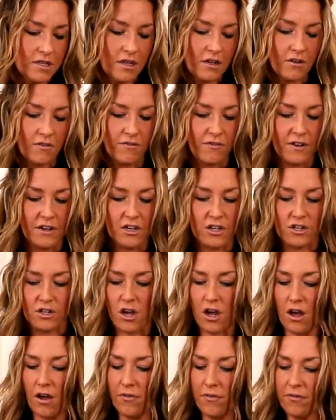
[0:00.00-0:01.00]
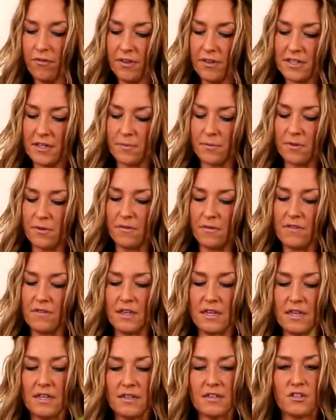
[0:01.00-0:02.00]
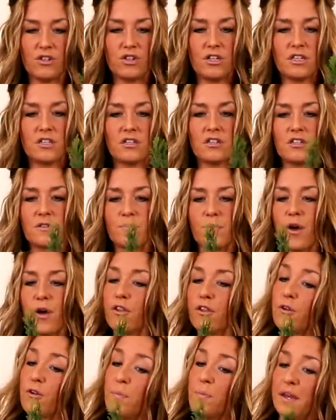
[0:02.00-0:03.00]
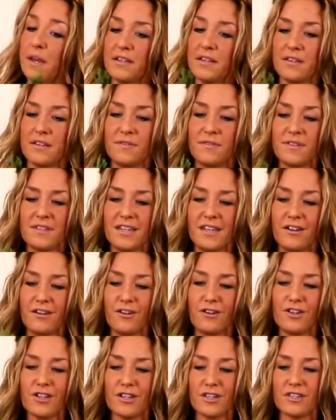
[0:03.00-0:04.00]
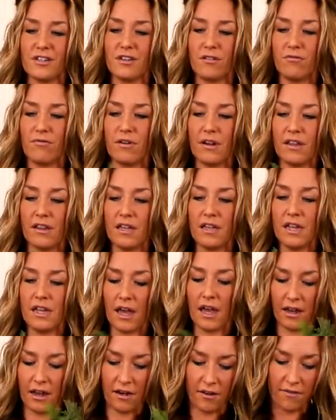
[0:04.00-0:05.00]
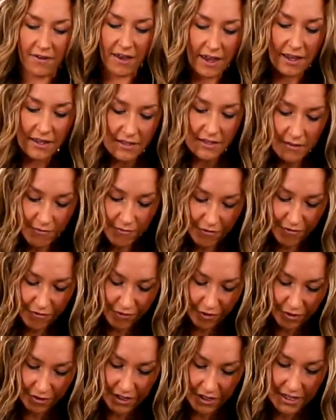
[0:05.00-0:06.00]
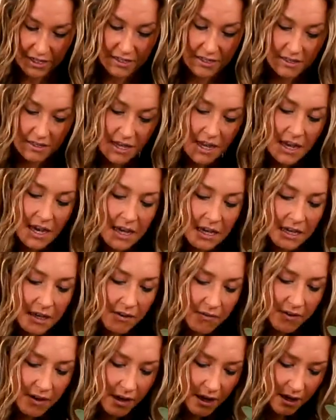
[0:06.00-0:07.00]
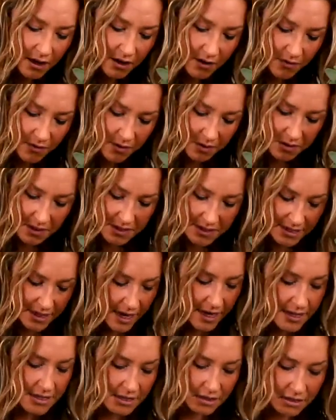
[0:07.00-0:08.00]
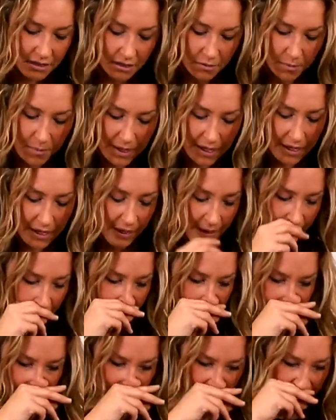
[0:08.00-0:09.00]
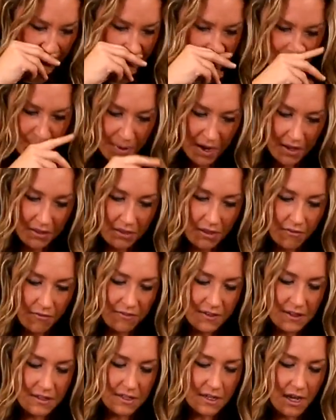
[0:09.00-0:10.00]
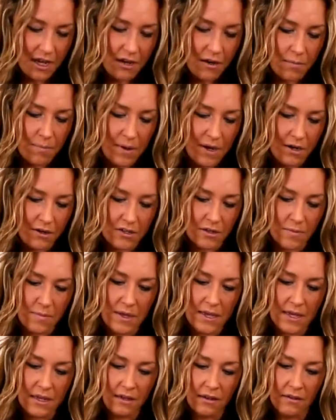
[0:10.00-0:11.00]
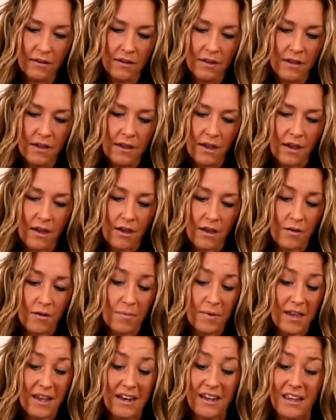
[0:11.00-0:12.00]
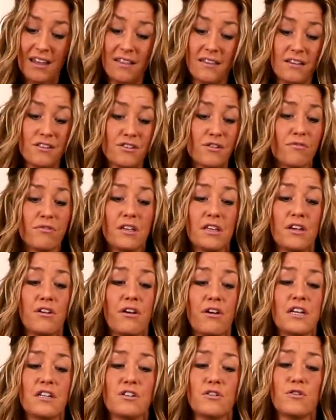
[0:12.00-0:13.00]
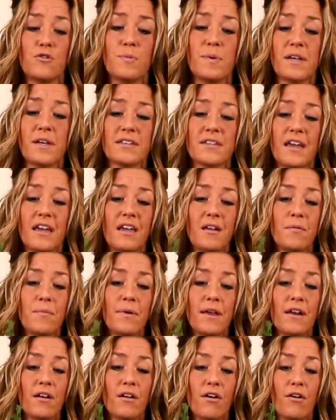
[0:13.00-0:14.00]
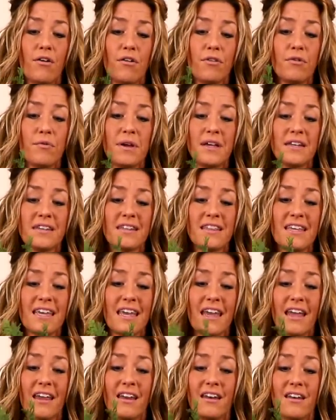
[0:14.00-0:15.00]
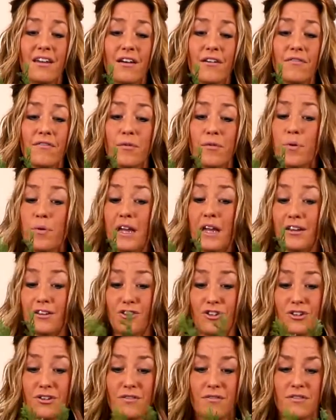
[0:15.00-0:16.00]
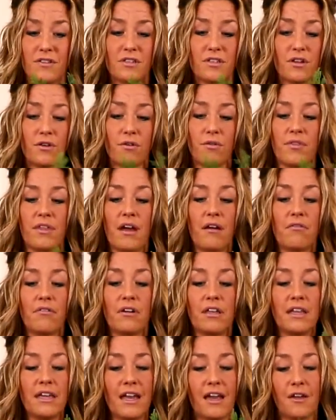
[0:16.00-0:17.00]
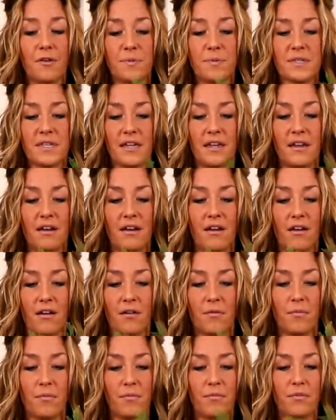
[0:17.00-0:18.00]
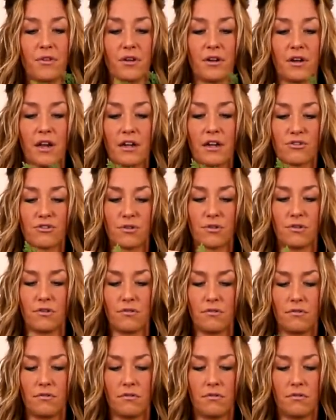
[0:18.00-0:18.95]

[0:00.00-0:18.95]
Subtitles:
going to finish off with some of these just smaller picks of cedar, just to really kind of add some fullness, even kind of on the sides a little bit, any spot that feels kind of bare to me. And again, these are really great too, because I can bend all the way to the end of the branch. So that really helps it look natural.